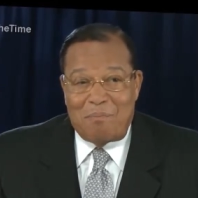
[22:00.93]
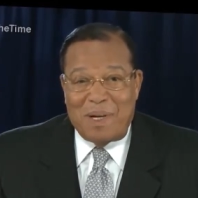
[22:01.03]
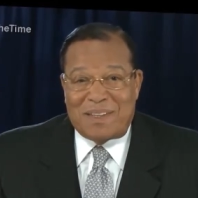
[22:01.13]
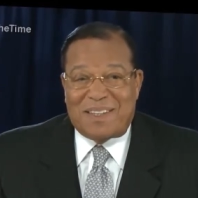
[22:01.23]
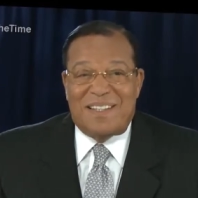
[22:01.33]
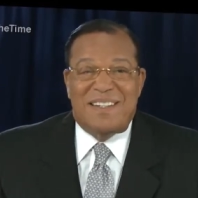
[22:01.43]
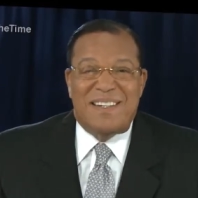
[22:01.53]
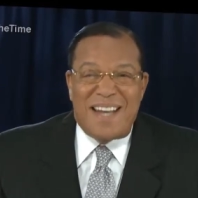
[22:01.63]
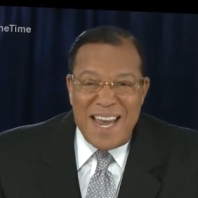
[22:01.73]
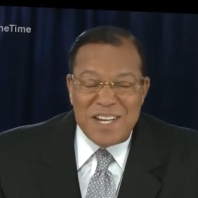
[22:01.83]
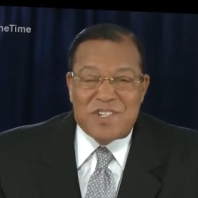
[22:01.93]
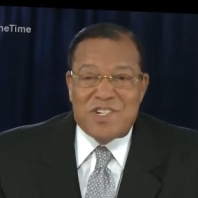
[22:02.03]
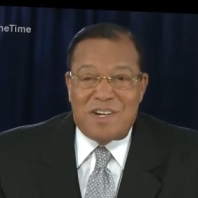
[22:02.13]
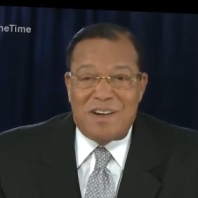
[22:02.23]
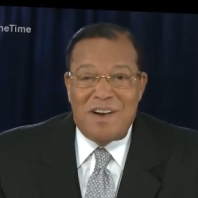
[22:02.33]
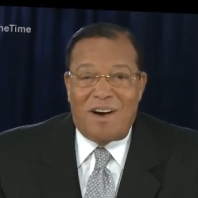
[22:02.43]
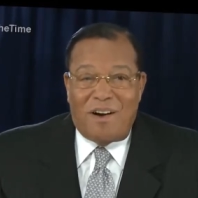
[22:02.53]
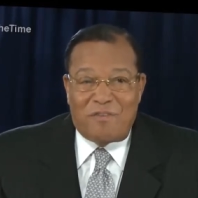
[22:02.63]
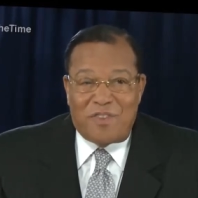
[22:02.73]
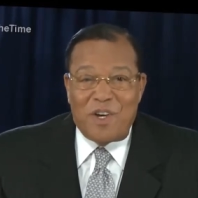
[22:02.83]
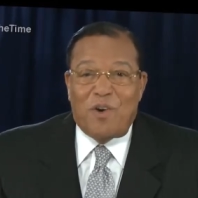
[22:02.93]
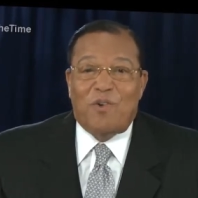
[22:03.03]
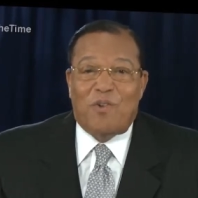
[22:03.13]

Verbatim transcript: But the nature of the